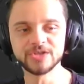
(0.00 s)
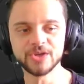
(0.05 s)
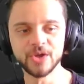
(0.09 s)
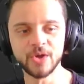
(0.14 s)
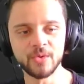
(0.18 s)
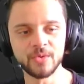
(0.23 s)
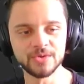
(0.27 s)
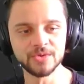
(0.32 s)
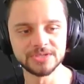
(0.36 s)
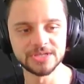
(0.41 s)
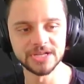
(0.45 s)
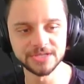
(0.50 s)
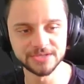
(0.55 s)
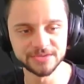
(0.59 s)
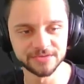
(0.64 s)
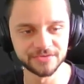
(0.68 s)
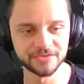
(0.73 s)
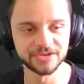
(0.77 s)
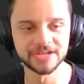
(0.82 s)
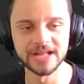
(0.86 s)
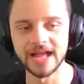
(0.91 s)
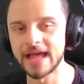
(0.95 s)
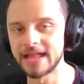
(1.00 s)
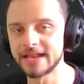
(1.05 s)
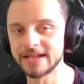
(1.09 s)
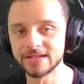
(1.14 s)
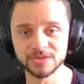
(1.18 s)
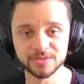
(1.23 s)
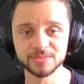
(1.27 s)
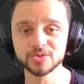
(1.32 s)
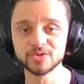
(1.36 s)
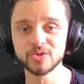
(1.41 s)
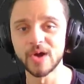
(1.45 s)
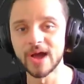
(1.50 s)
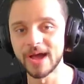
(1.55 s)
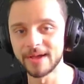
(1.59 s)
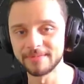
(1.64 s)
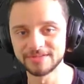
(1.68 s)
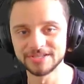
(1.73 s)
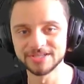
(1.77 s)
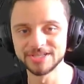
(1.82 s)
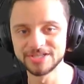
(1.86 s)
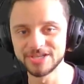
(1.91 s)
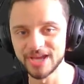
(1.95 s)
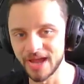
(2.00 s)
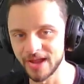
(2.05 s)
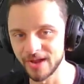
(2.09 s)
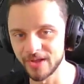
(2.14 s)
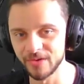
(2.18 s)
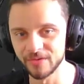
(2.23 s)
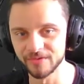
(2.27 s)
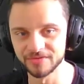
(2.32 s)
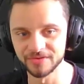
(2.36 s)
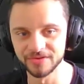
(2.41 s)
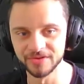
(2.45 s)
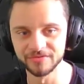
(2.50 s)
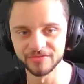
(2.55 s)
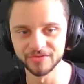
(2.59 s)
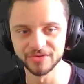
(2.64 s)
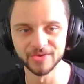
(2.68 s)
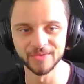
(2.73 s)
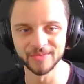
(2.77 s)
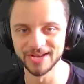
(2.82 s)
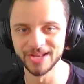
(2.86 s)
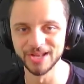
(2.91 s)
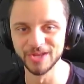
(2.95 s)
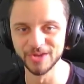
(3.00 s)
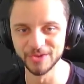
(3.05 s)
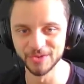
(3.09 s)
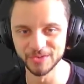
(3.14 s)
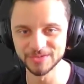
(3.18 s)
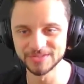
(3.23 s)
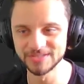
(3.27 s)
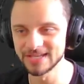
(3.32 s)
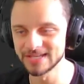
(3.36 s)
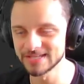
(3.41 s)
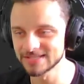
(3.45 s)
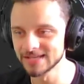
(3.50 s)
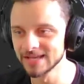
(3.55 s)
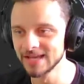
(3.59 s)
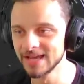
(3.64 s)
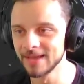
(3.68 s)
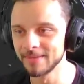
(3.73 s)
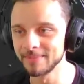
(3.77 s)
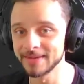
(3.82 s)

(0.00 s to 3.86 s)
so stay tuned for that and subscribe to this channel if you don't want to lose this,